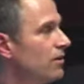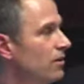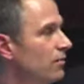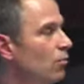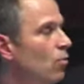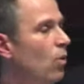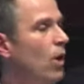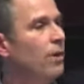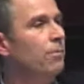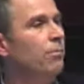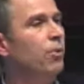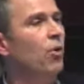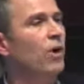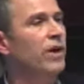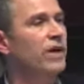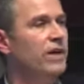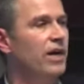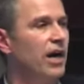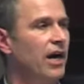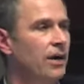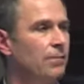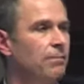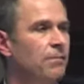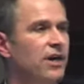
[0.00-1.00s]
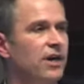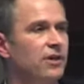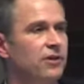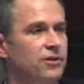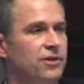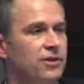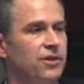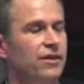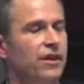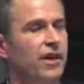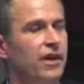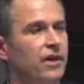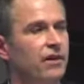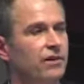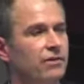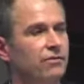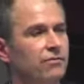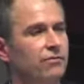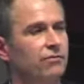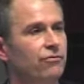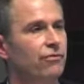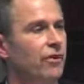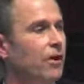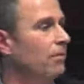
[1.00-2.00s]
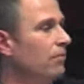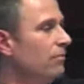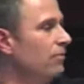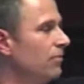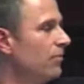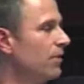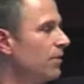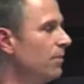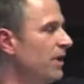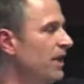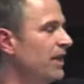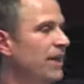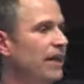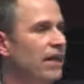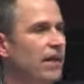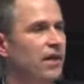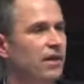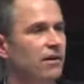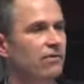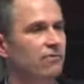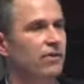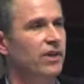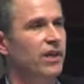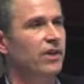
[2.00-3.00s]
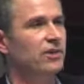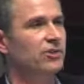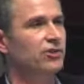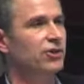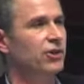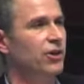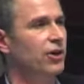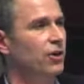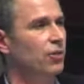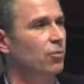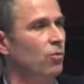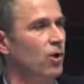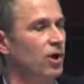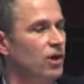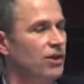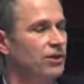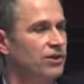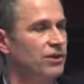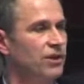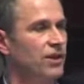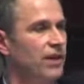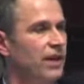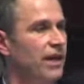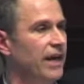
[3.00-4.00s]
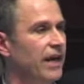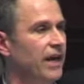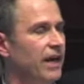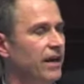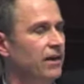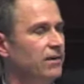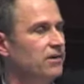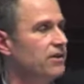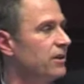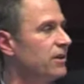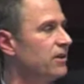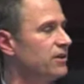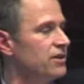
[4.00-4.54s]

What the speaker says: 1.9 meters thick from the beginning of the engineered works to the